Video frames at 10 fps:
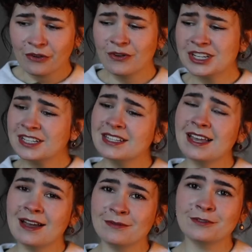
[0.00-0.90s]
Originally
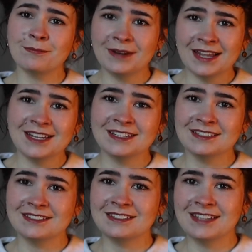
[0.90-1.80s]
I was planning
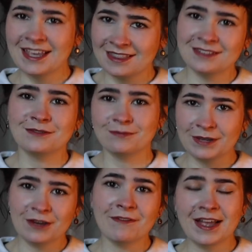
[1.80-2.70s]
to take this
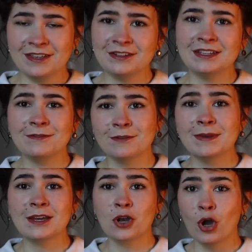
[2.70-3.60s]
week of annual leave to
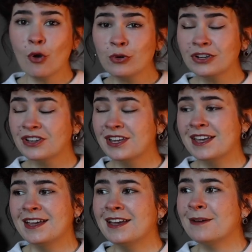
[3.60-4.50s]
make a coat,
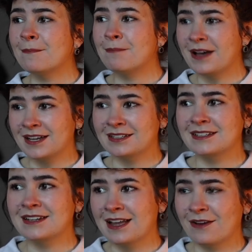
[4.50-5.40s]
but
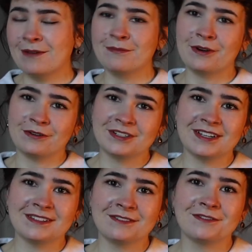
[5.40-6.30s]
now I'm
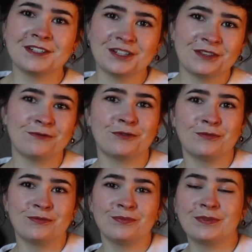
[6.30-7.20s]
prioritizing finishing the
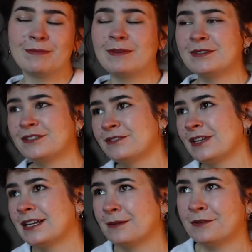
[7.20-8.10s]
room and maybe just
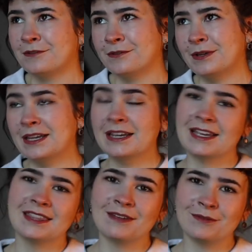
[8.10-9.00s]
doing a little bit of sewing,
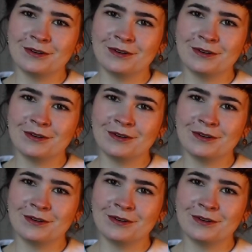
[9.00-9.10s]
and then we're